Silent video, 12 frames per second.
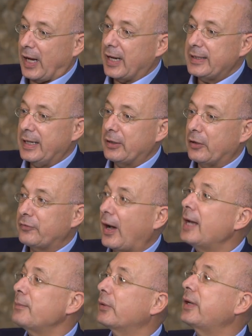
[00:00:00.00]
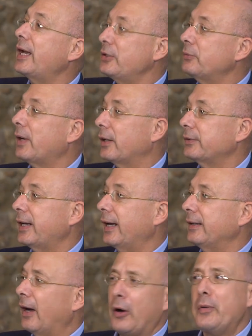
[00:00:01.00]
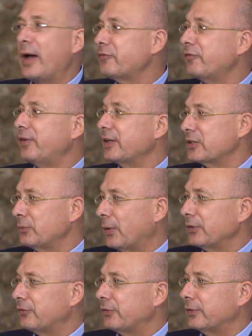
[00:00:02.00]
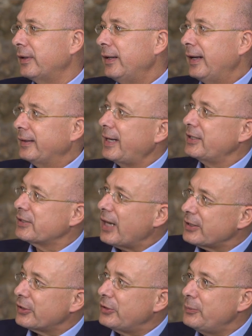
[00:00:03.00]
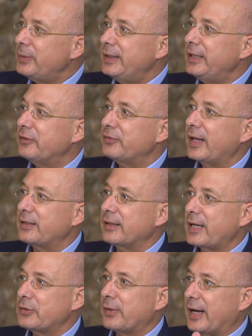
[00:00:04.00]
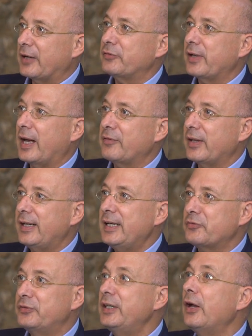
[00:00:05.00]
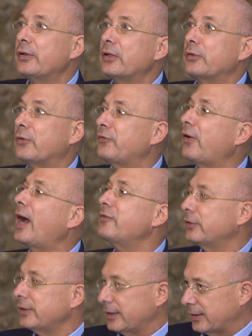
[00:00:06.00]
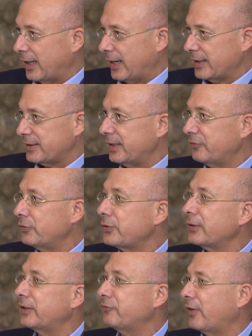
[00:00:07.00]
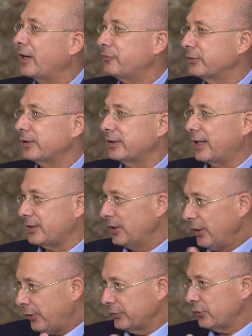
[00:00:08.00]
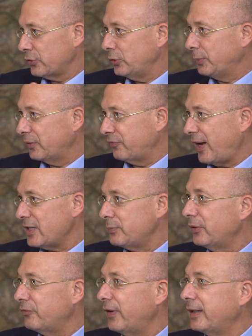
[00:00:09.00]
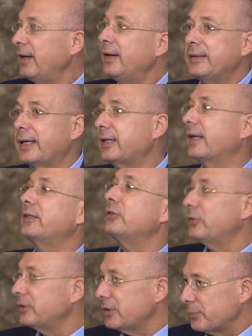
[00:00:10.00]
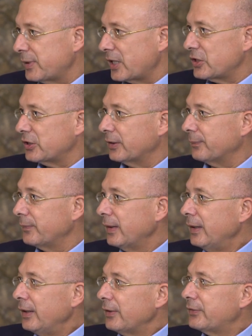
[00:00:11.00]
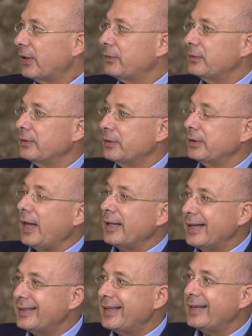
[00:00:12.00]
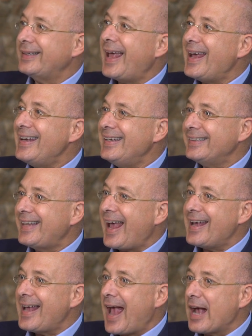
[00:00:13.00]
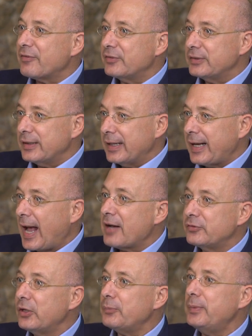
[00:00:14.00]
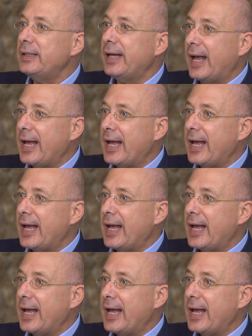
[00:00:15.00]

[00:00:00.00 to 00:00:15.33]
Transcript: idea of I'm okay, you are okay. Oh, everything is wonderful. They started to believe that you have to have at least 300 or 500 likes, and if you don't have 500 likes on your stupid Facebook thing, they get into depression. So they have not been